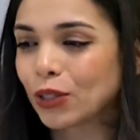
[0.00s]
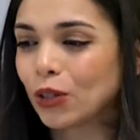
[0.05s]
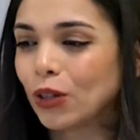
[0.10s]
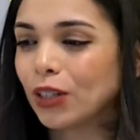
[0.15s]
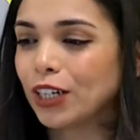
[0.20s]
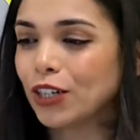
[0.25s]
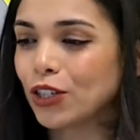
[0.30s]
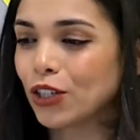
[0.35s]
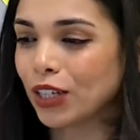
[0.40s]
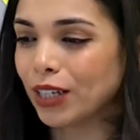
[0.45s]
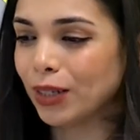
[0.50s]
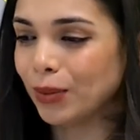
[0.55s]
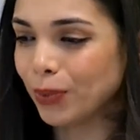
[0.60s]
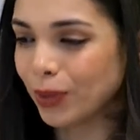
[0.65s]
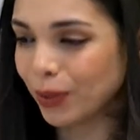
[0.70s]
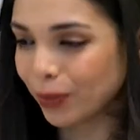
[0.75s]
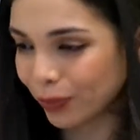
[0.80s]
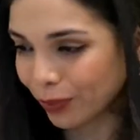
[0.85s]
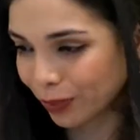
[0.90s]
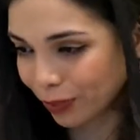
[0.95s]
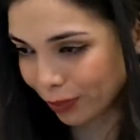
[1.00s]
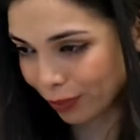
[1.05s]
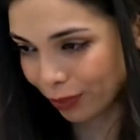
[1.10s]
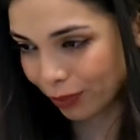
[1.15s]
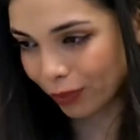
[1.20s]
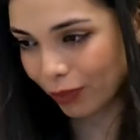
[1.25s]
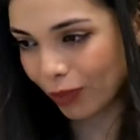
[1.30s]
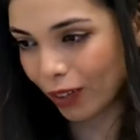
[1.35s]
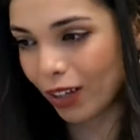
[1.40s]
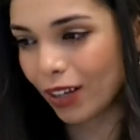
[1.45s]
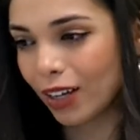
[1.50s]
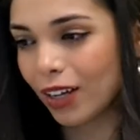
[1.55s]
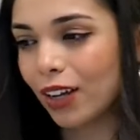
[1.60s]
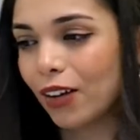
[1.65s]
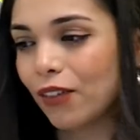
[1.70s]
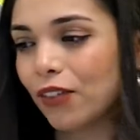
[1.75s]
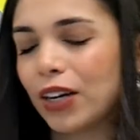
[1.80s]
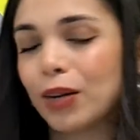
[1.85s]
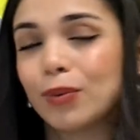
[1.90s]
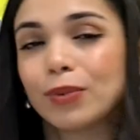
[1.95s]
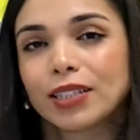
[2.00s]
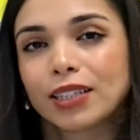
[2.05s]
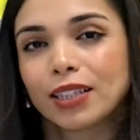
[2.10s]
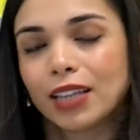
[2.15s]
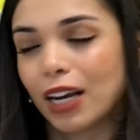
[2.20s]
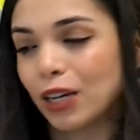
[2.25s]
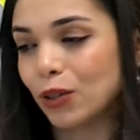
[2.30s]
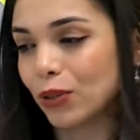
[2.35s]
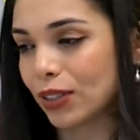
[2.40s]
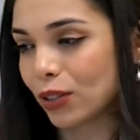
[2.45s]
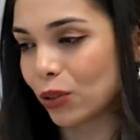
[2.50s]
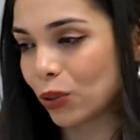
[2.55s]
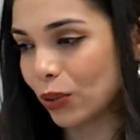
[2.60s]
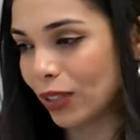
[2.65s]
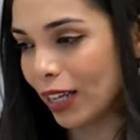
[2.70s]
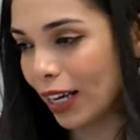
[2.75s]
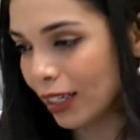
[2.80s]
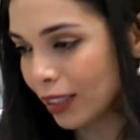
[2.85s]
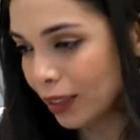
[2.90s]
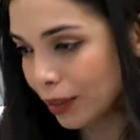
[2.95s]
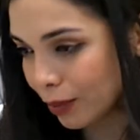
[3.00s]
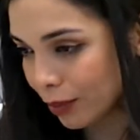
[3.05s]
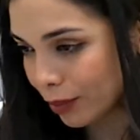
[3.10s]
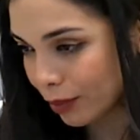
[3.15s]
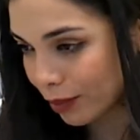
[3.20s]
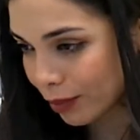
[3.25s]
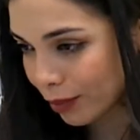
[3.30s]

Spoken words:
Scholarships from South Sudan.